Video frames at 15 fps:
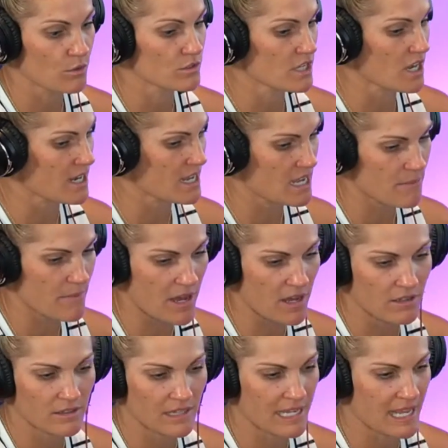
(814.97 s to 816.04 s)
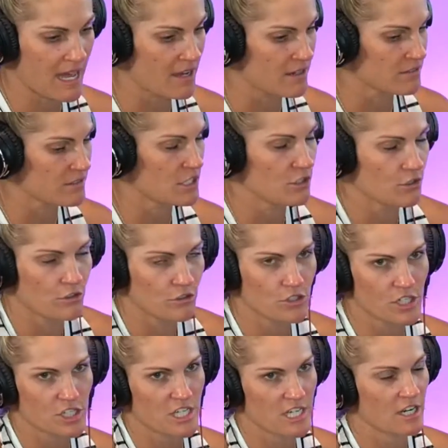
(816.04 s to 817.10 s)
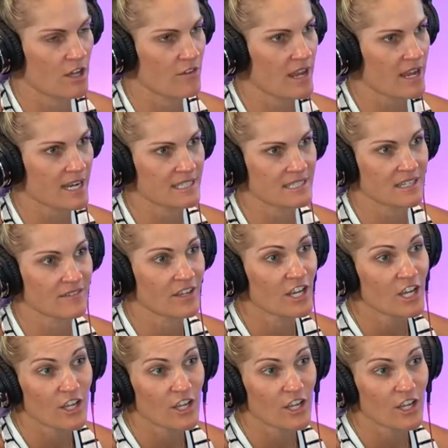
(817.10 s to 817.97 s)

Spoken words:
talking about like how, nutrition and all that kind of stuff.